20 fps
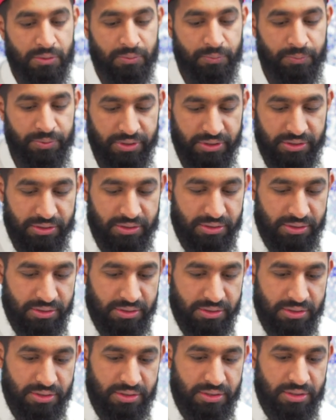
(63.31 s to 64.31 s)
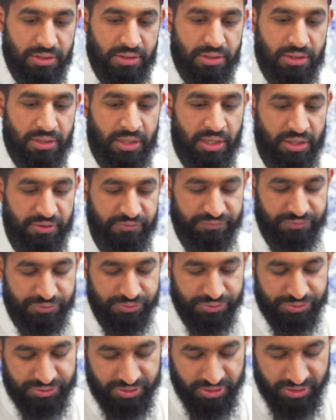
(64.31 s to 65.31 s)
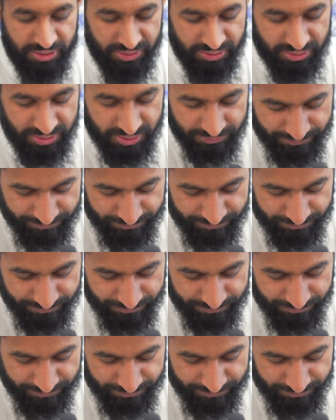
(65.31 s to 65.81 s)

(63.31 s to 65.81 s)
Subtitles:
We have just a